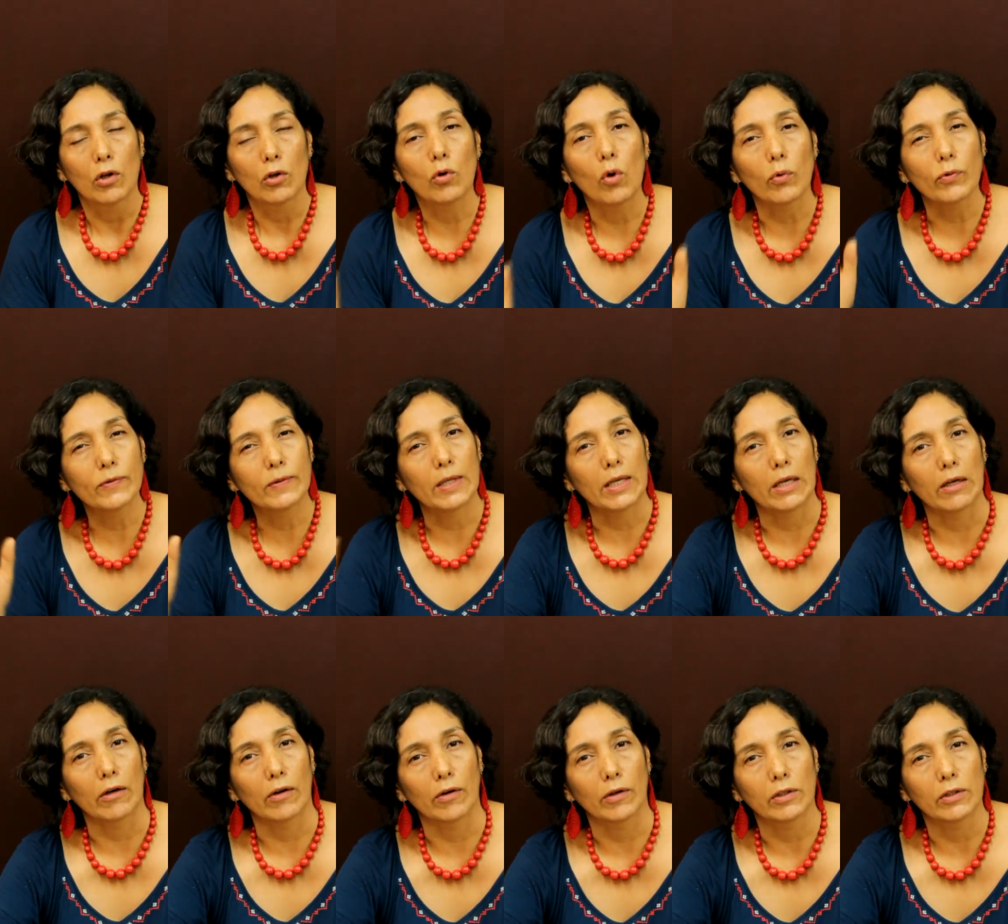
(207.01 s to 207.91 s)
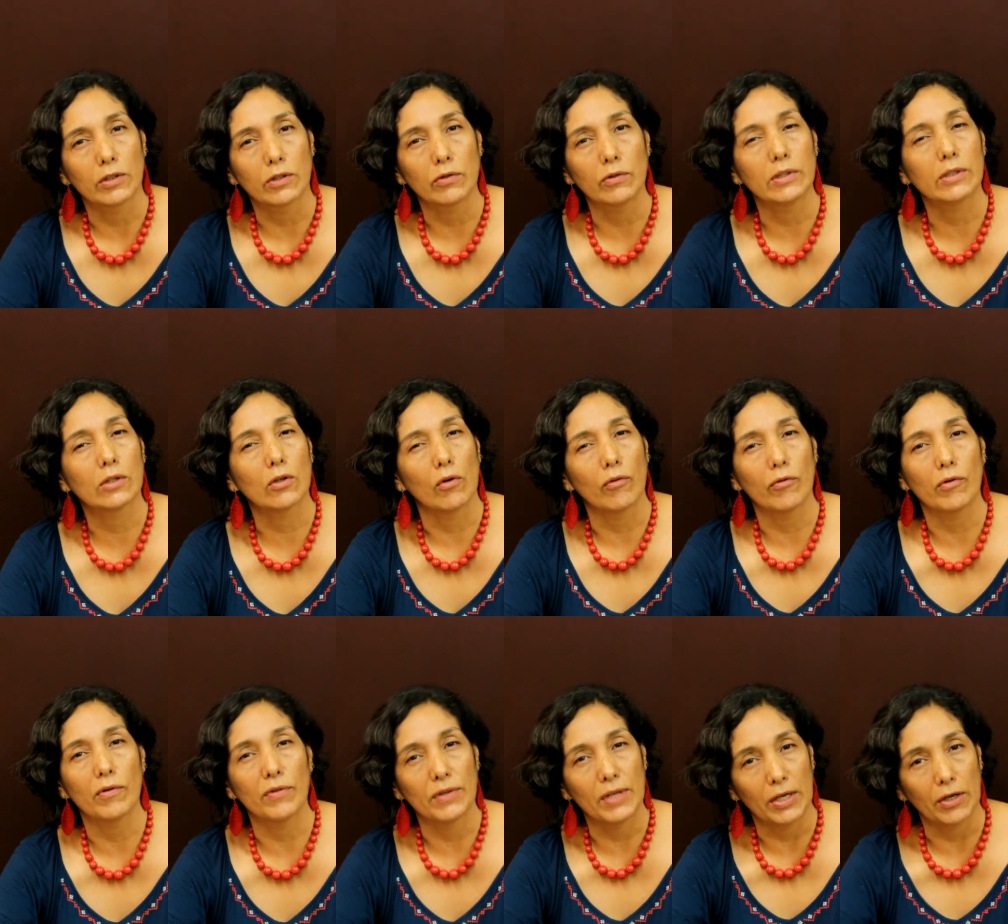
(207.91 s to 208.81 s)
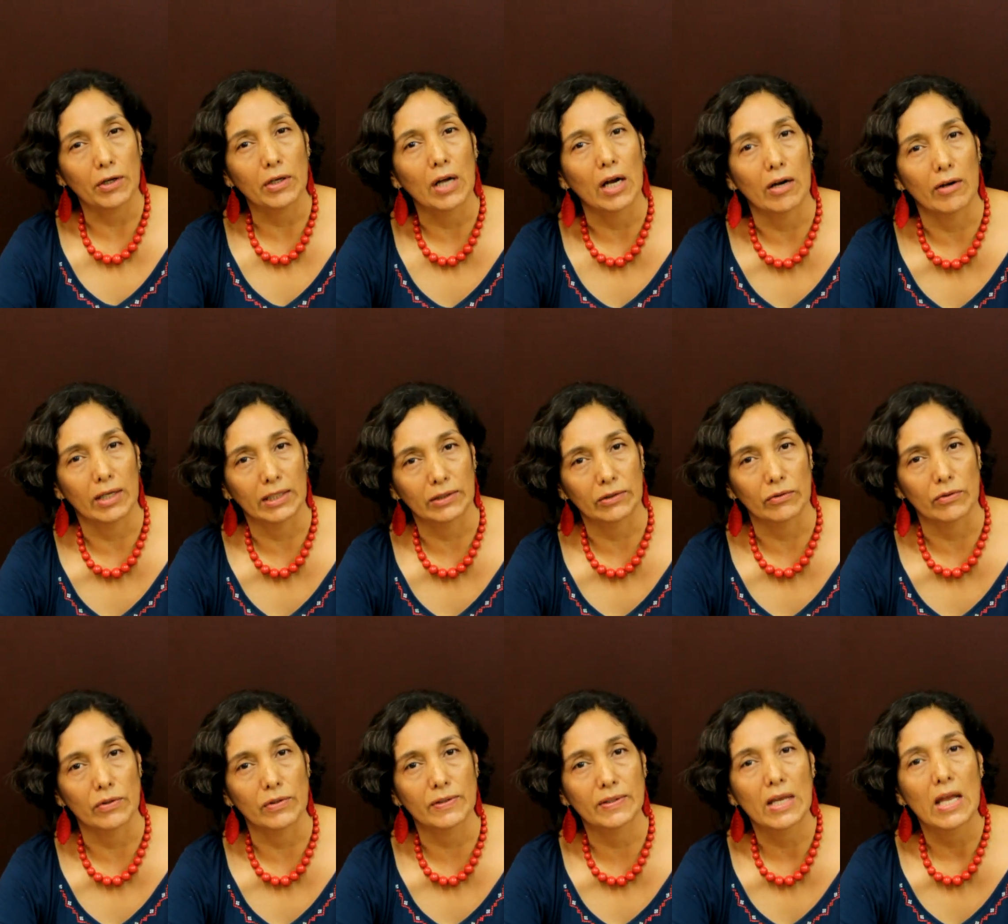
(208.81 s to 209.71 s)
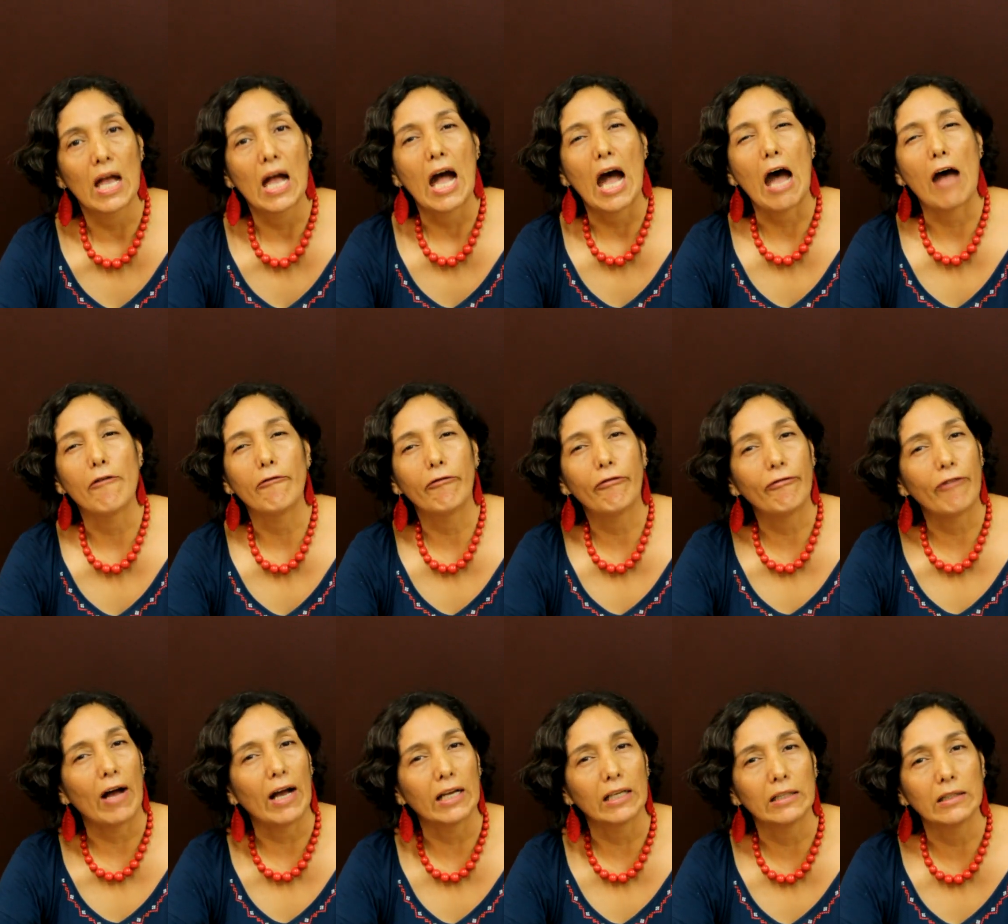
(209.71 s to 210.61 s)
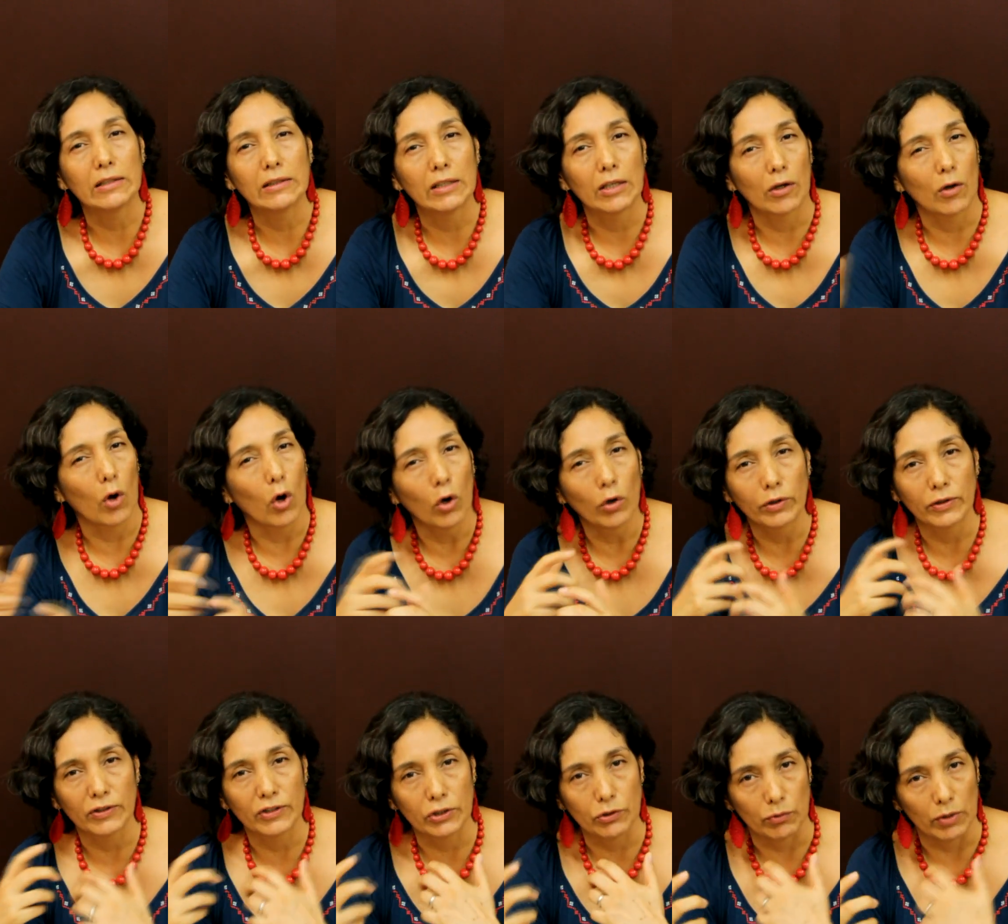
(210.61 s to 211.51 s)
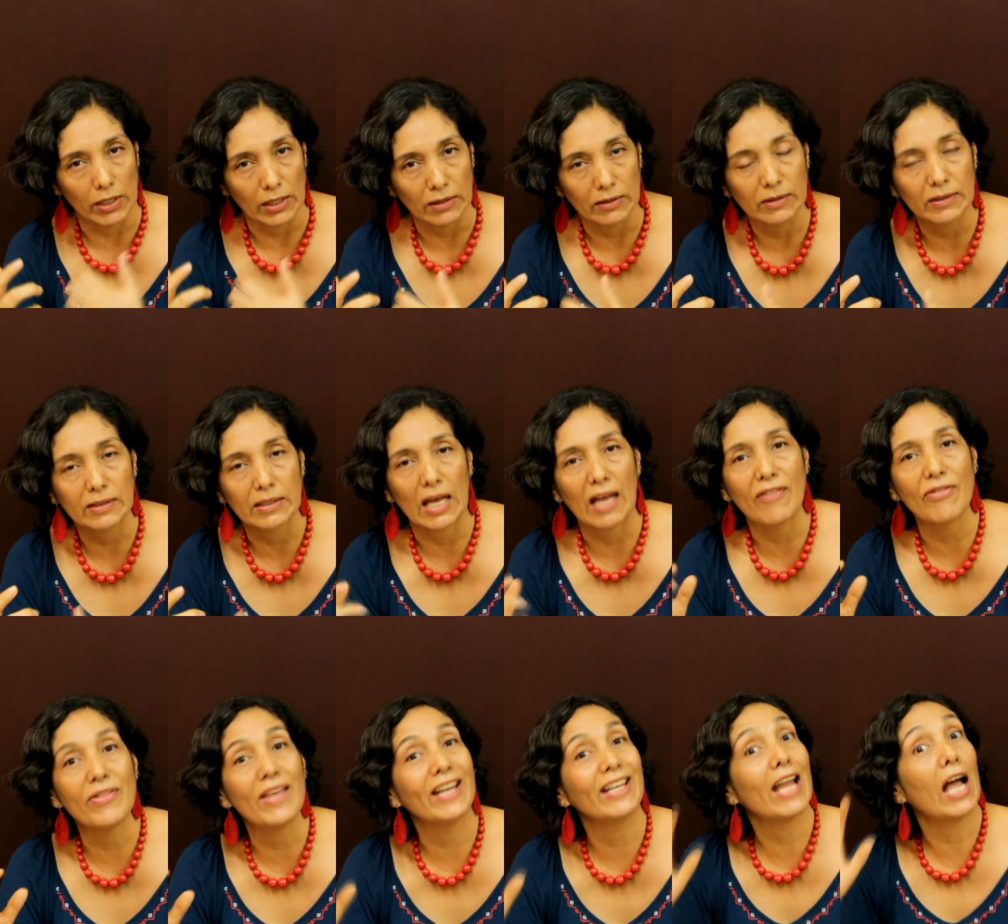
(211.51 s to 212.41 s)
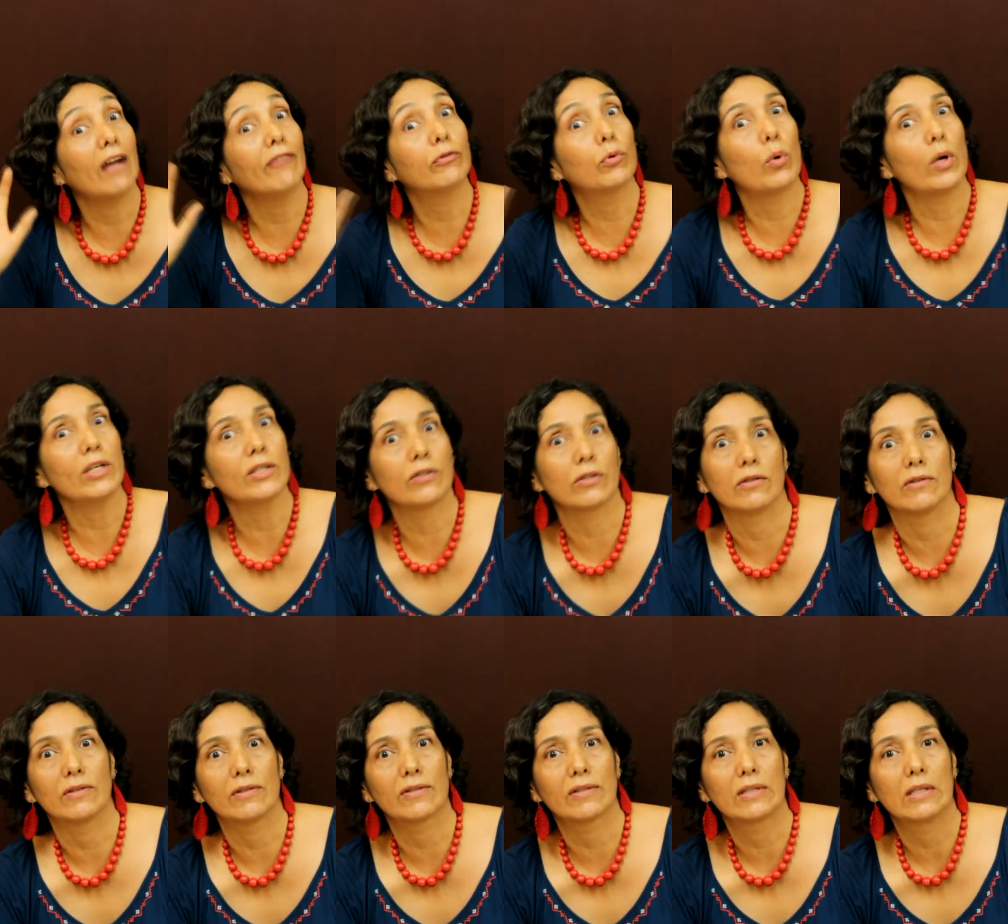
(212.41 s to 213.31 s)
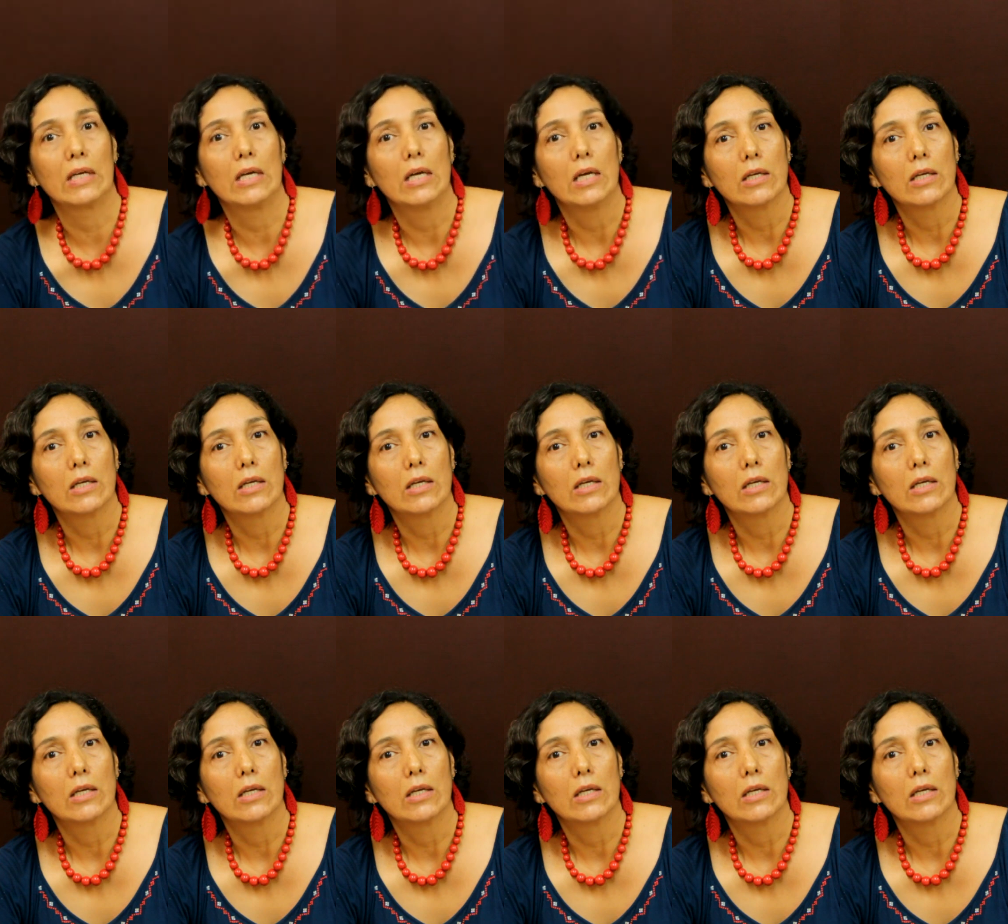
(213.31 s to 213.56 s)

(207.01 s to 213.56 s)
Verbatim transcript: goes there to discover their characters and find their own strengths and then have questions.